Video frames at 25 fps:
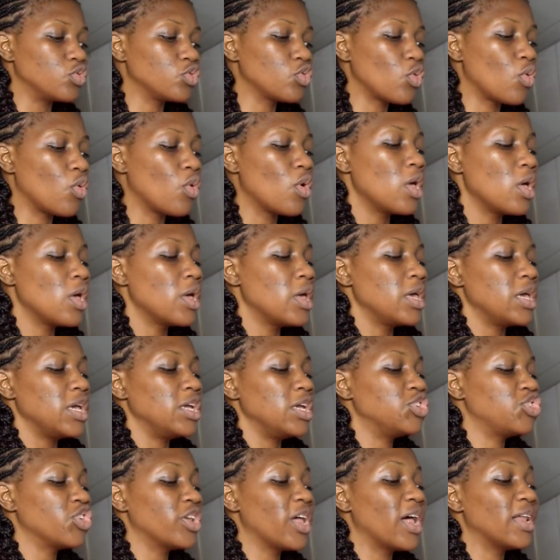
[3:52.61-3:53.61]
So
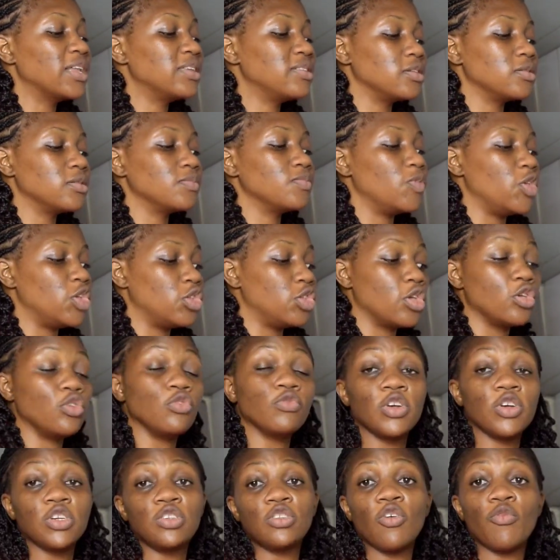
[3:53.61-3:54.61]
in journalism in the
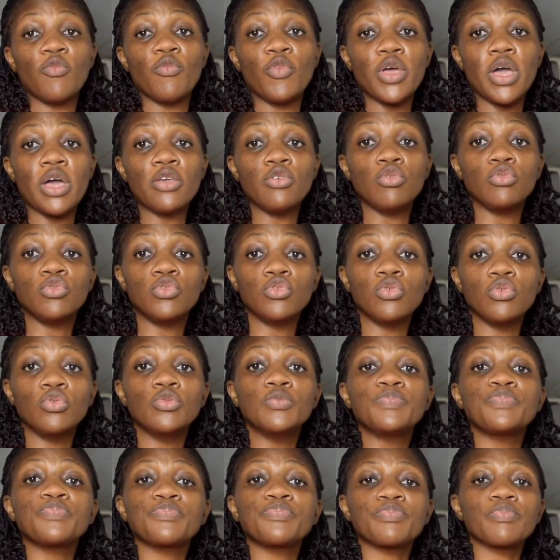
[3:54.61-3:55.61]
University of Byeeeee, you
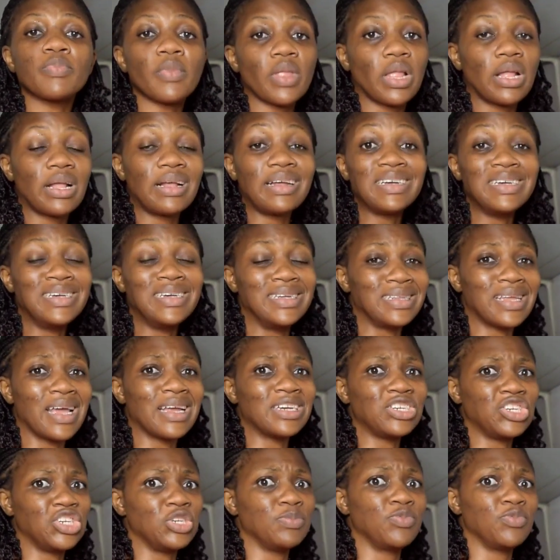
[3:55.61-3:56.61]
do
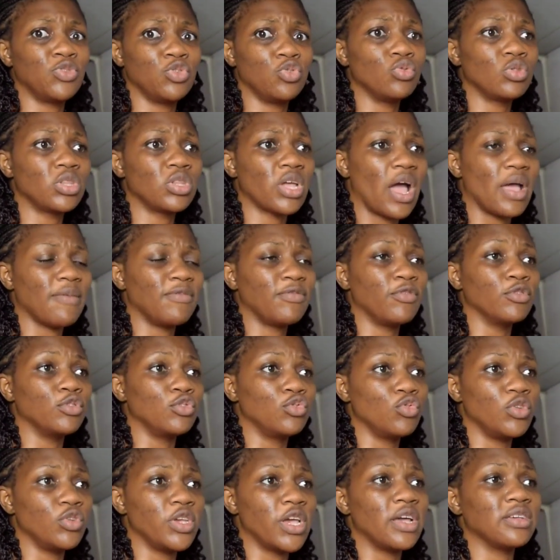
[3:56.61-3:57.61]
internship 2 times for
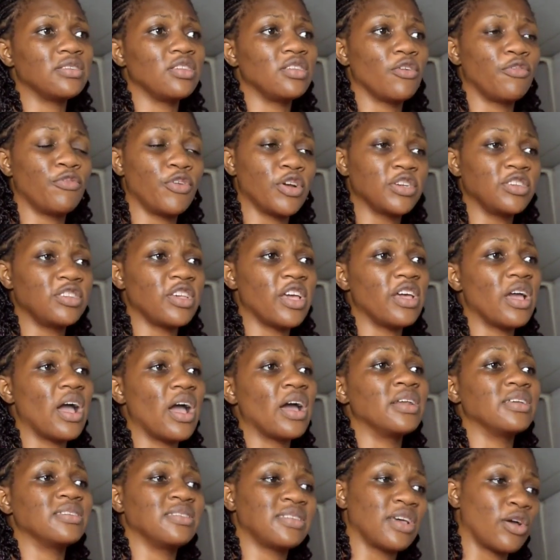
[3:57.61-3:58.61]
2 years, your first year
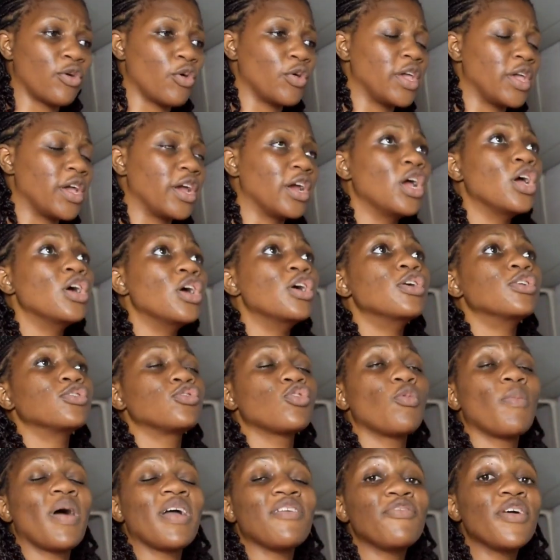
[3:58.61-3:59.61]
and the second year.
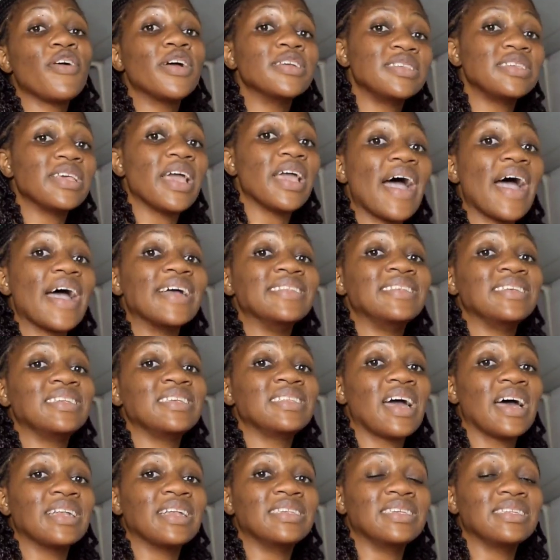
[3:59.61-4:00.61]
So my first I did
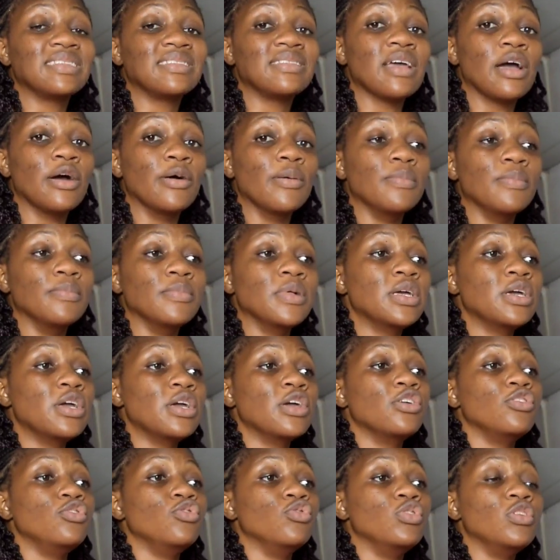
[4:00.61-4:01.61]
it at the
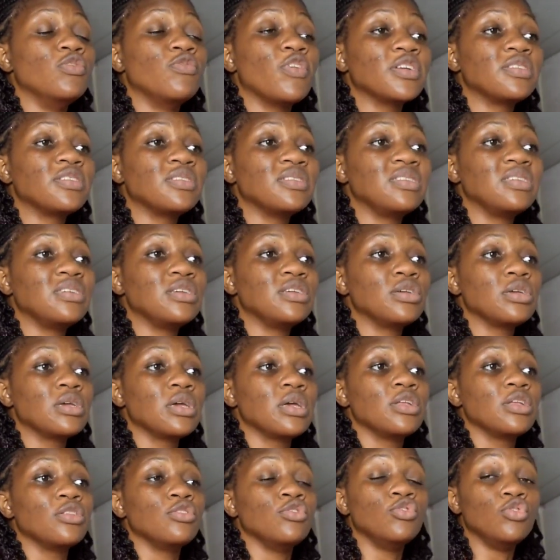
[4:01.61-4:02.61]
university
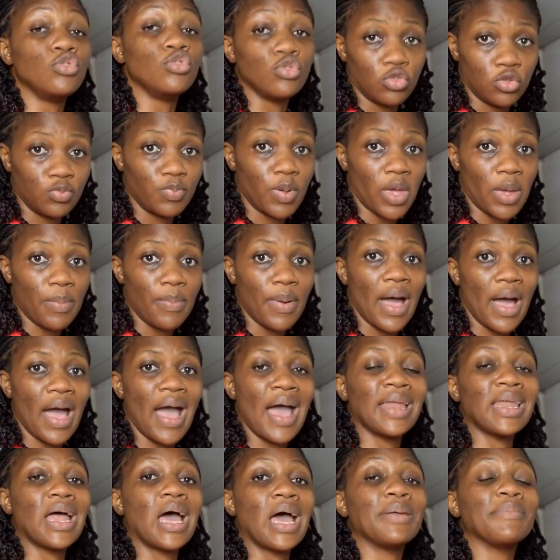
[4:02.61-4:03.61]
newspaper,
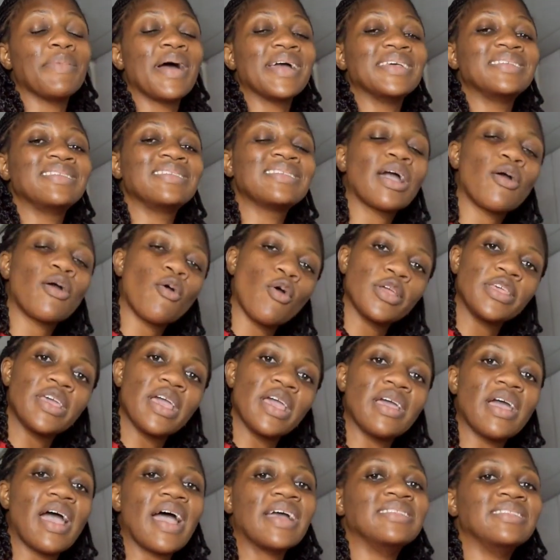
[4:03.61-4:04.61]
and my second
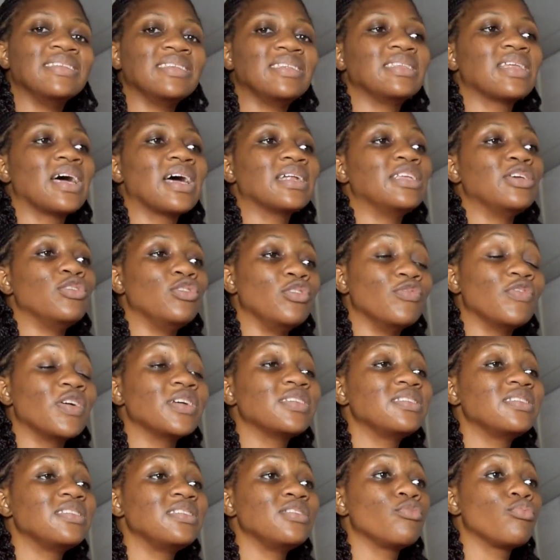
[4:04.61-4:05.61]
year I did it at the
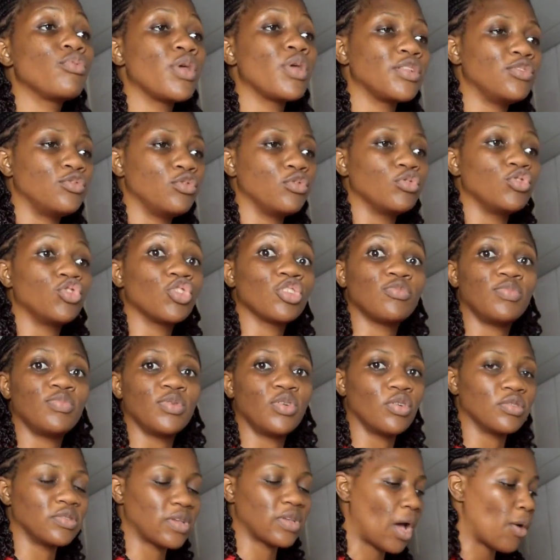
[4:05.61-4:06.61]
university radio, just
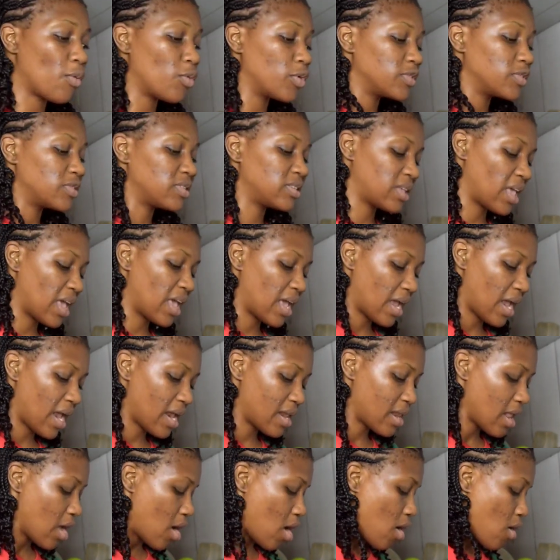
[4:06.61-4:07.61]
because I was
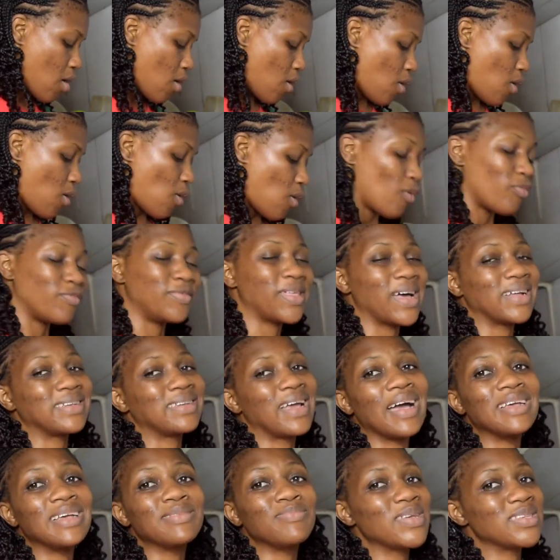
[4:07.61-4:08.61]
scared of that,
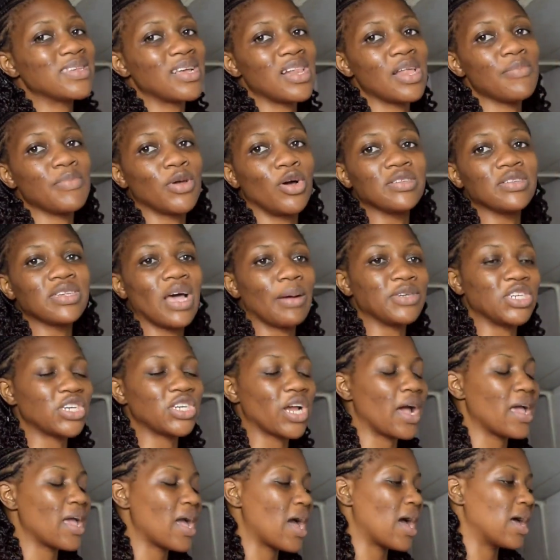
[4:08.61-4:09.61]
guys. Basically because I'm
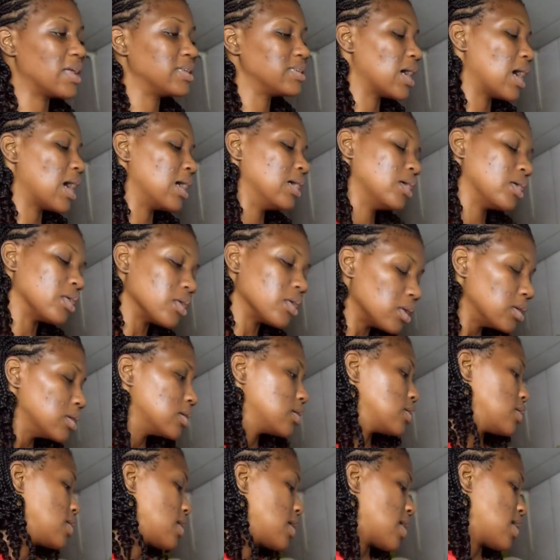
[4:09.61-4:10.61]
shy, and
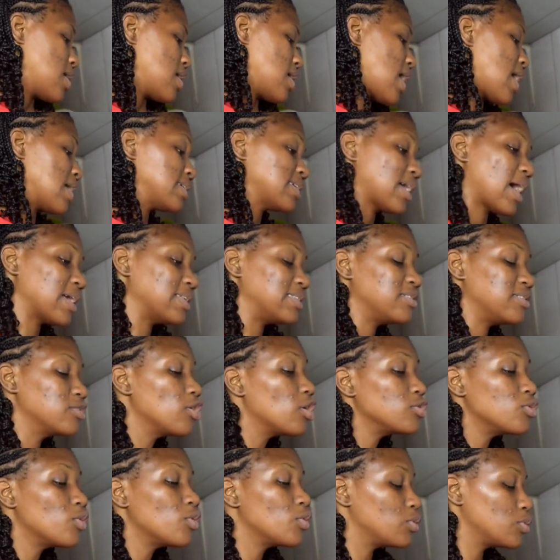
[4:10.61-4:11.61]
I did
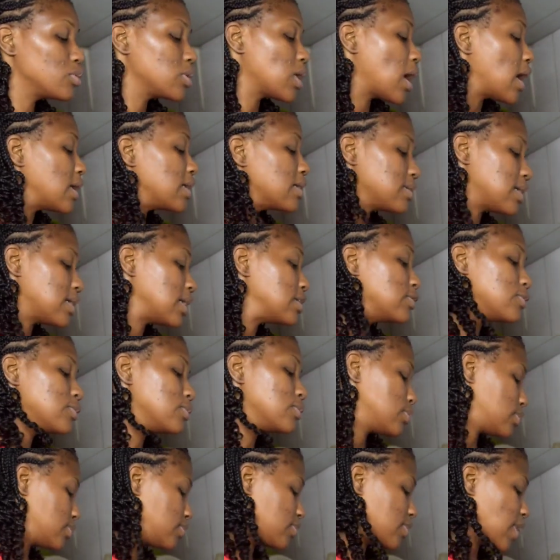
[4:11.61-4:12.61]
not know, I don't
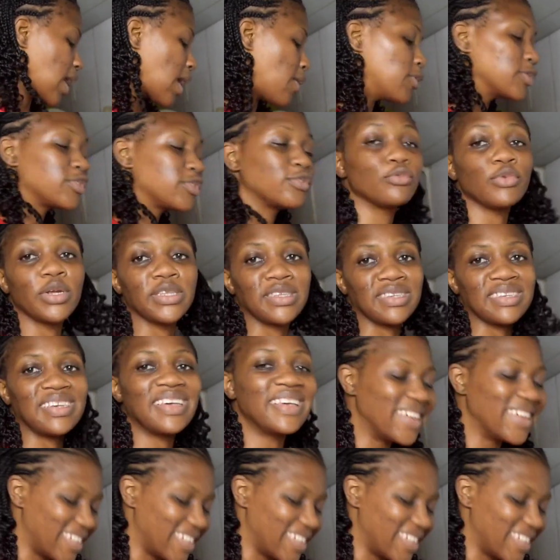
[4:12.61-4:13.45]
know, I wasn't ready.